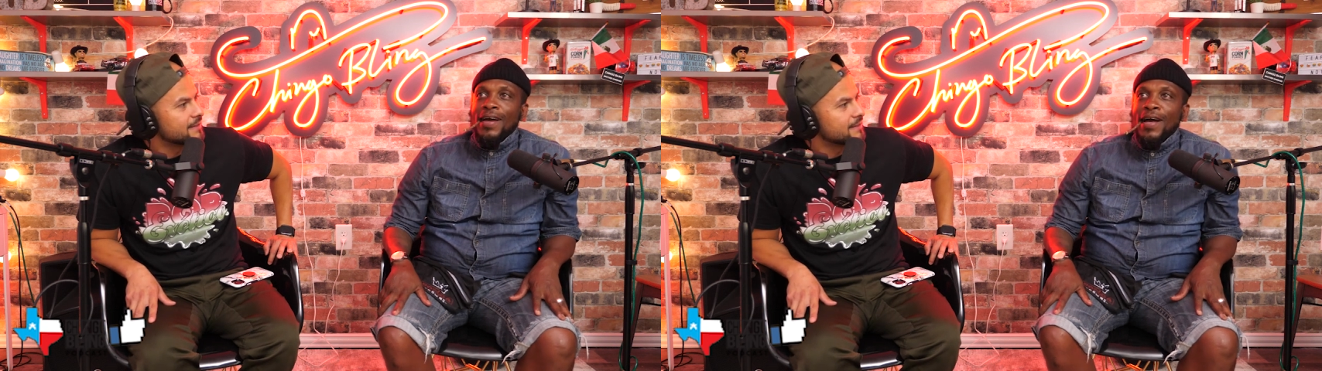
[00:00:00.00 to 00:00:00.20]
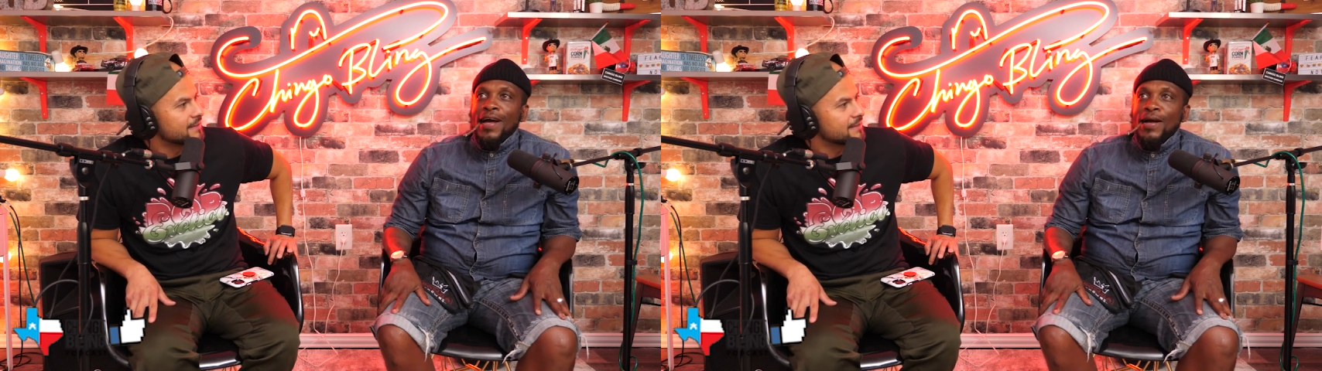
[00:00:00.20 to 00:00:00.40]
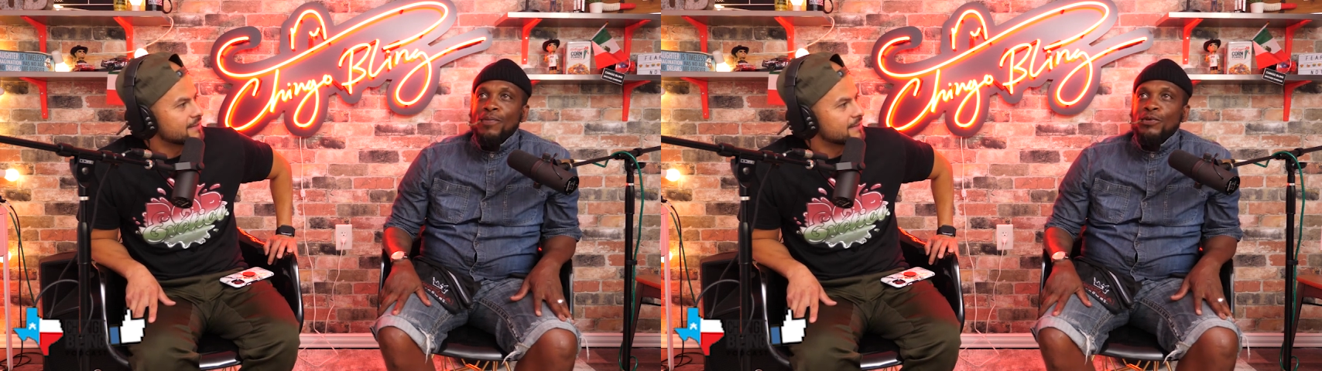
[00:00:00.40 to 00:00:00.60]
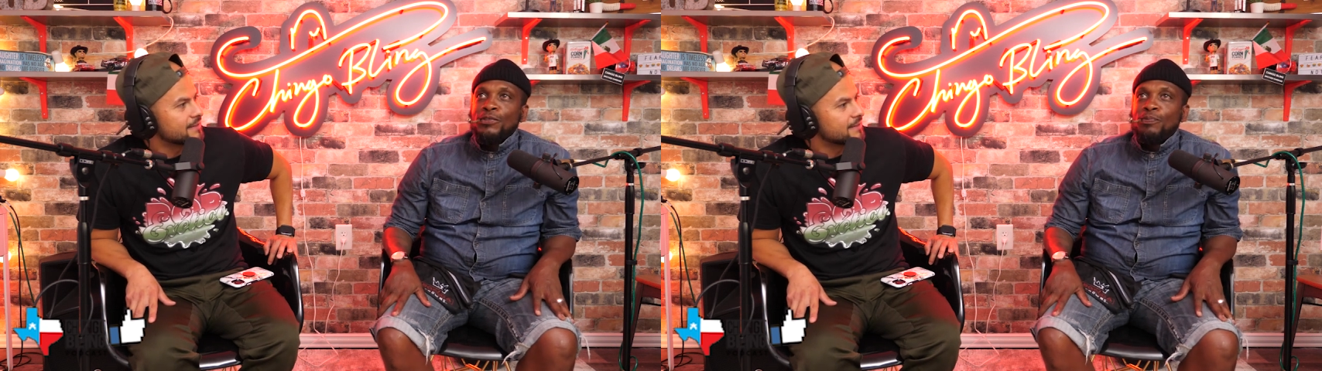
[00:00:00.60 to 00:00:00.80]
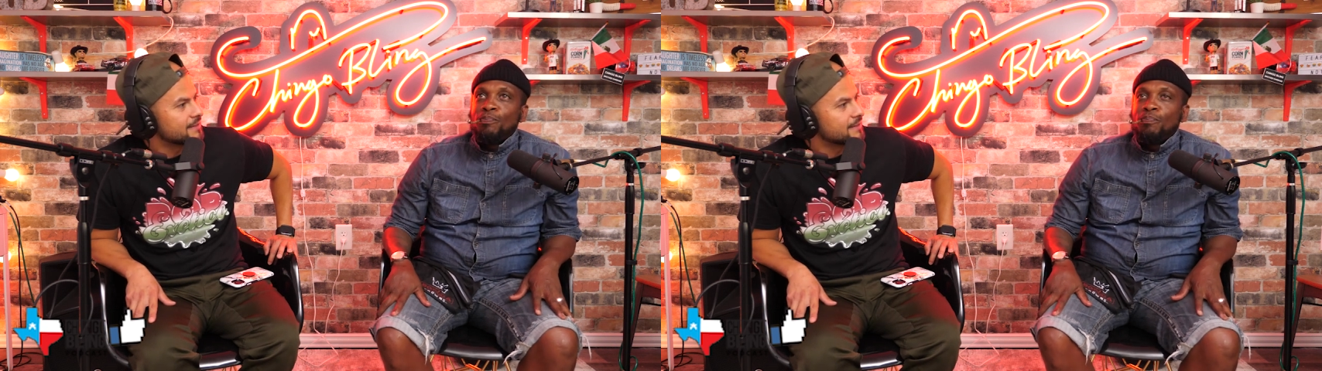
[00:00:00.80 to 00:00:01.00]
Speaker 1: I
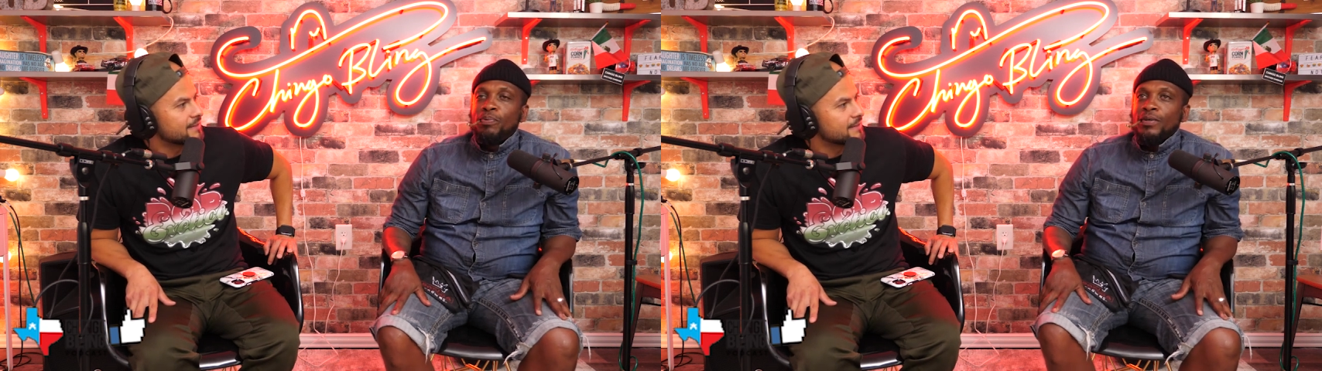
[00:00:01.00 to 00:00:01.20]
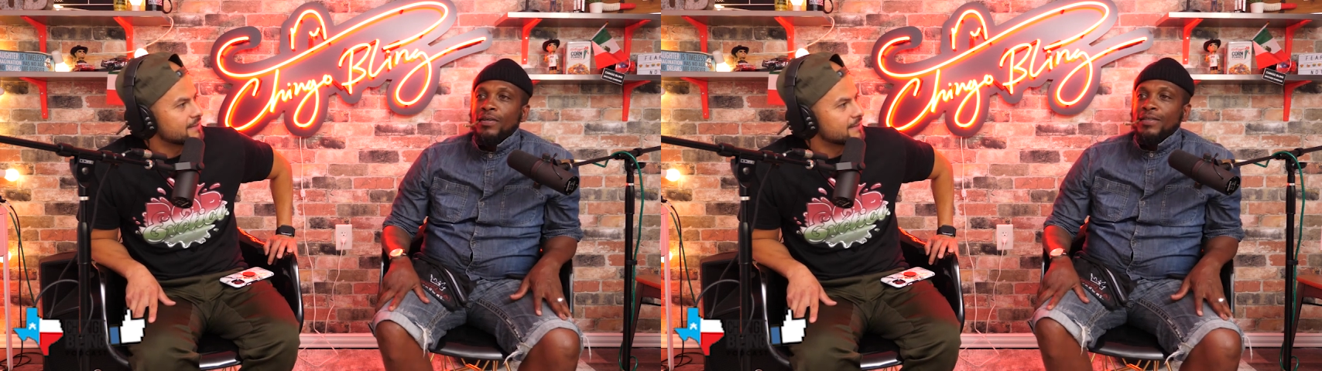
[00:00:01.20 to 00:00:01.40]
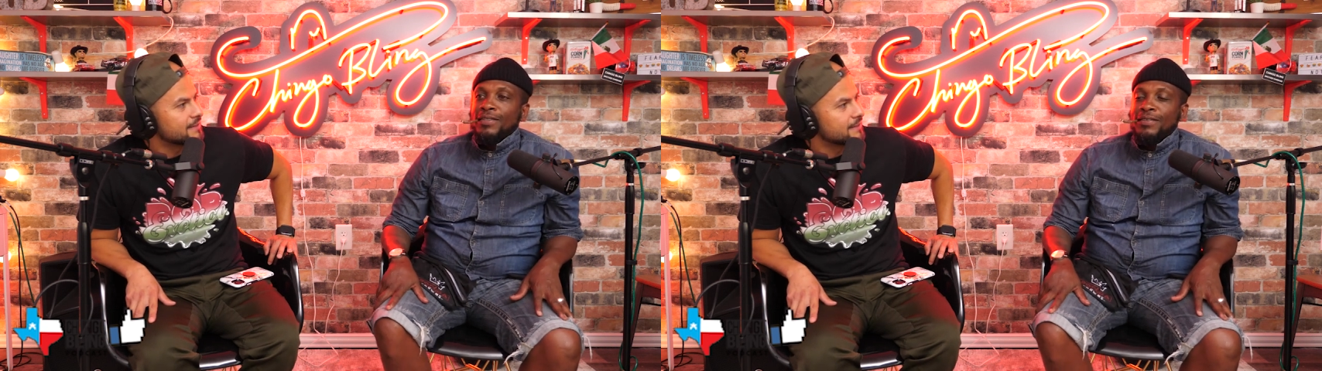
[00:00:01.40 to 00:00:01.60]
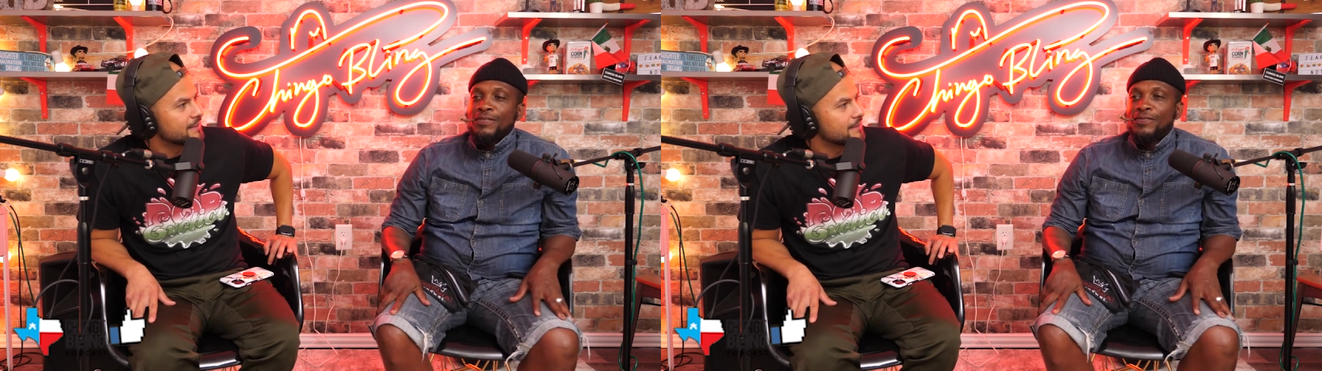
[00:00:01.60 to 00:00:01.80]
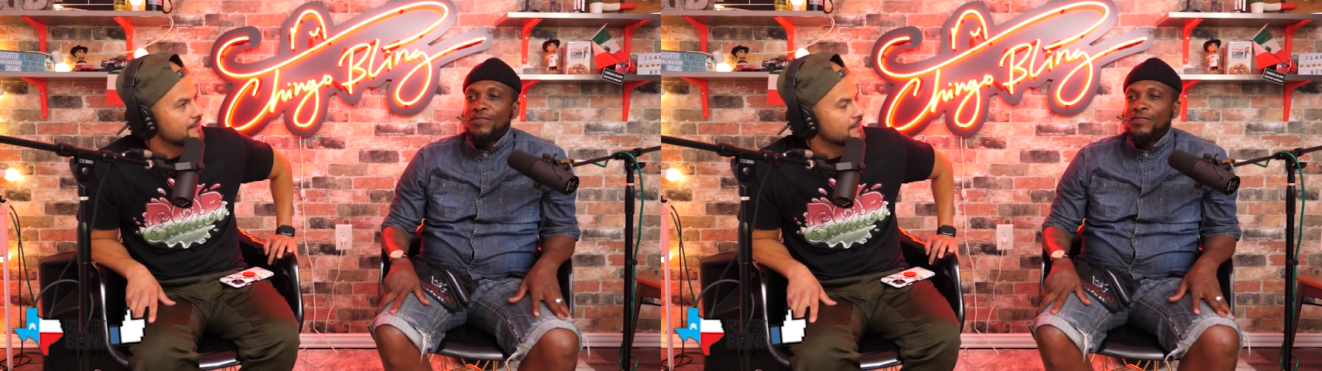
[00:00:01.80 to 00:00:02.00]
was booked
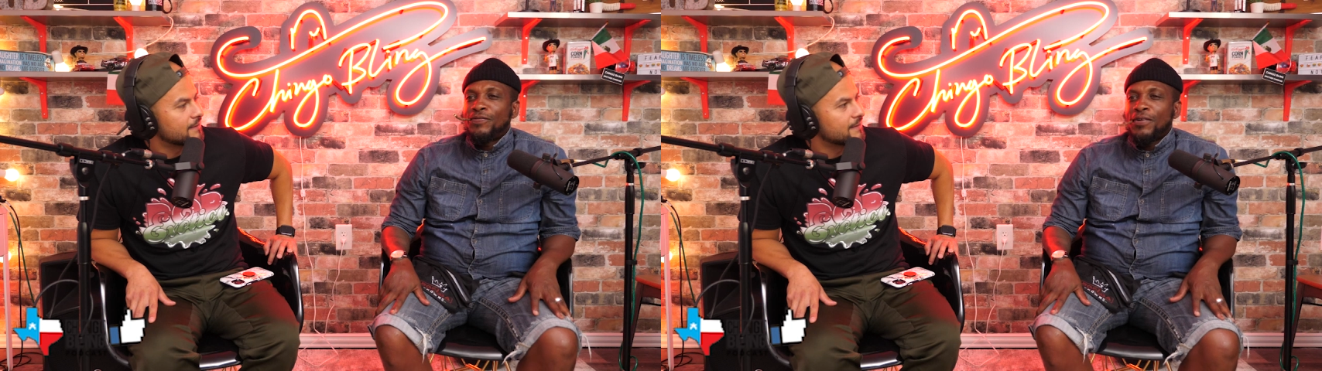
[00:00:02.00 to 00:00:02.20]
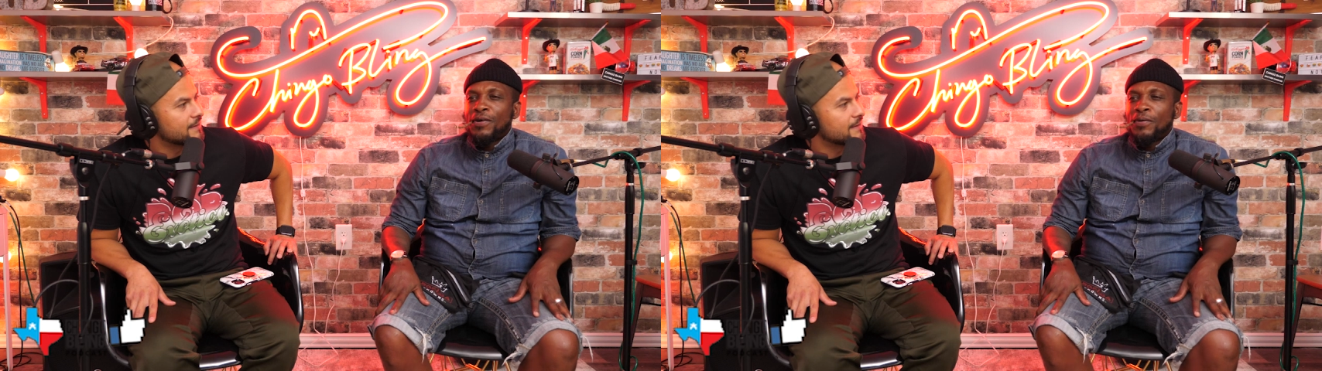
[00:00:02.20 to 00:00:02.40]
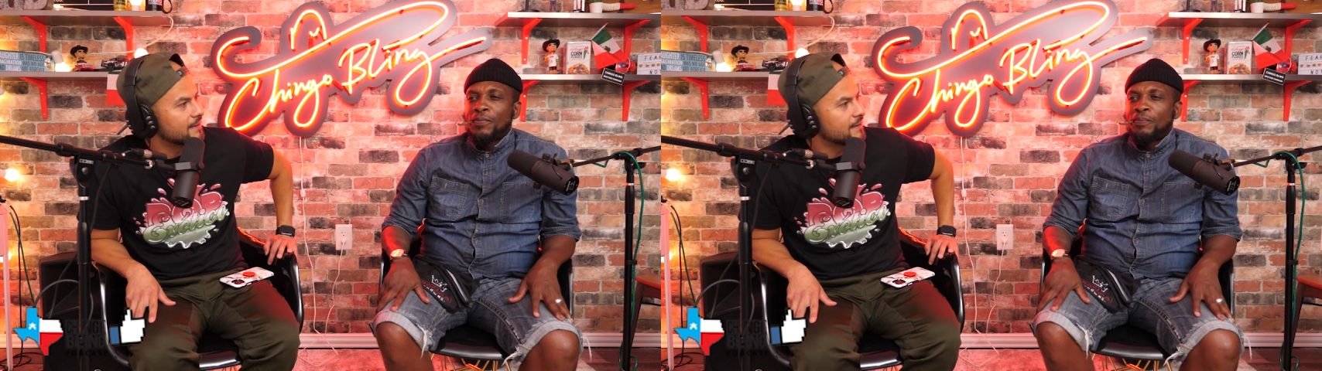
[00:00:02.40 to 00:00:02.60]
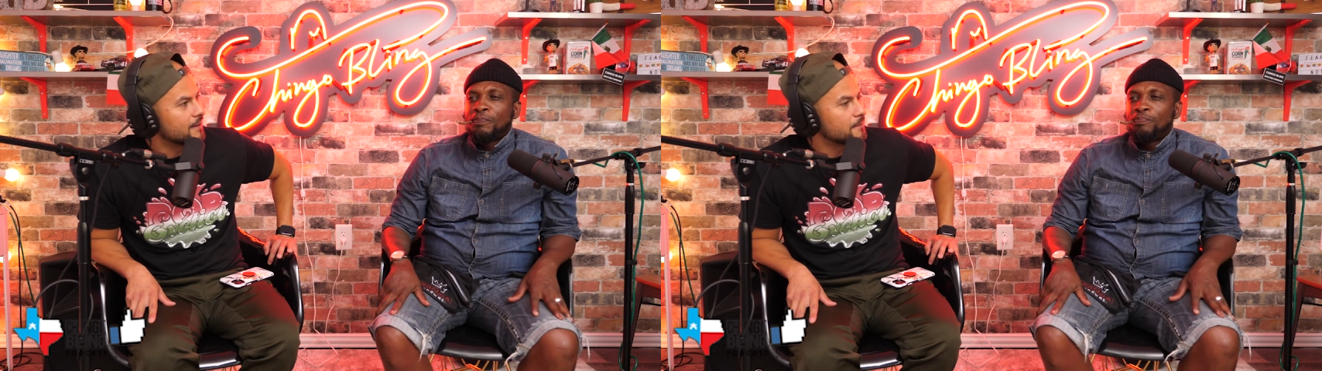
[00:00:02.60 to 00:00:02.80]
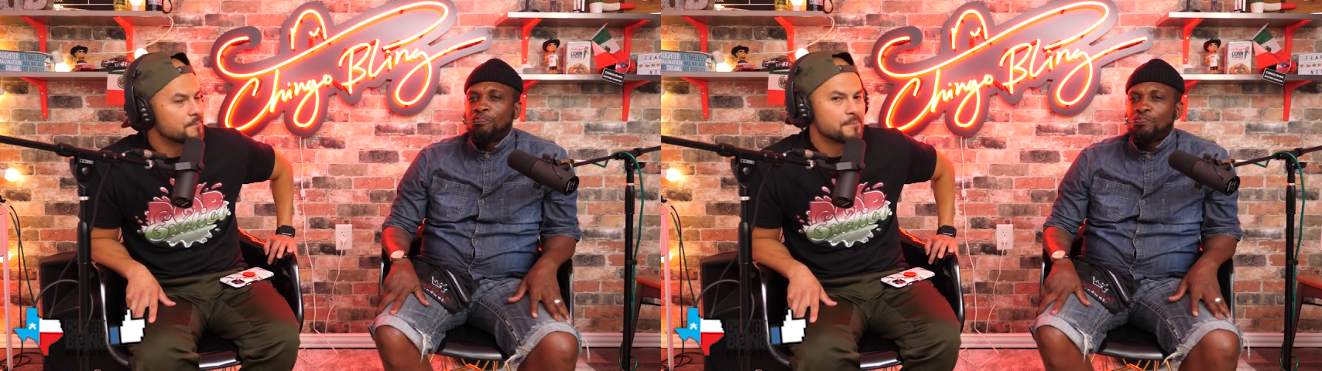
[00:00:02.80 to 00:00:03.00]

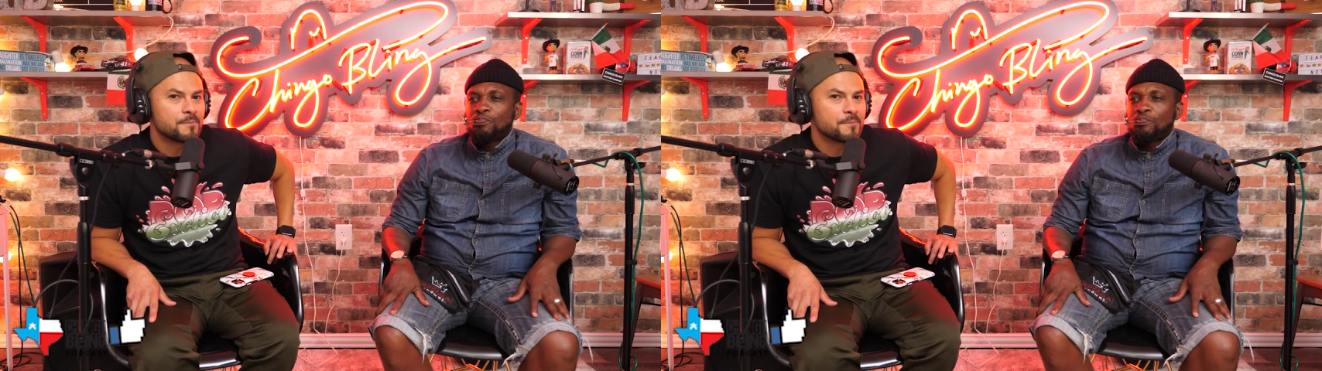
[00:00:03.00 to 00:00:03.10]
from